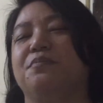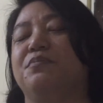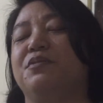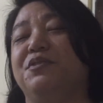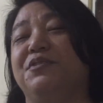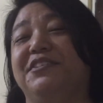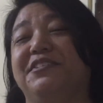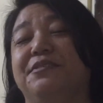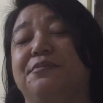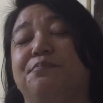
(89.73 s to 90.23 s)

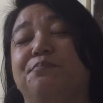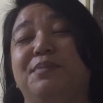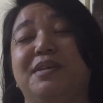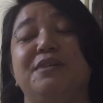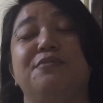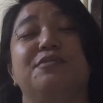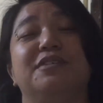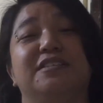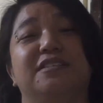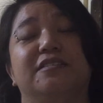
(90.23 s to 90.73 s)

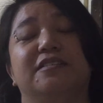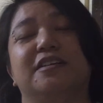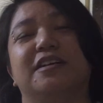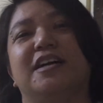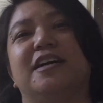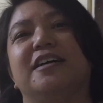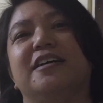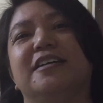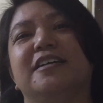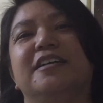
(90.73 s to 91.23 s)
be with or
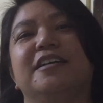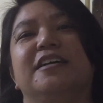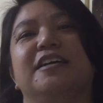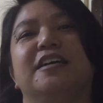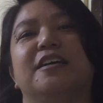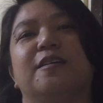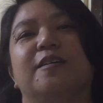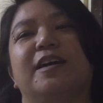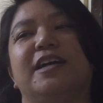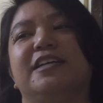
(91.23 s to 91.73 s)
not,
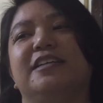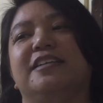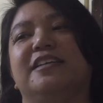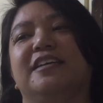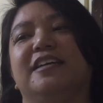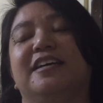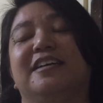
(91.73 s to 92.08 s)
right?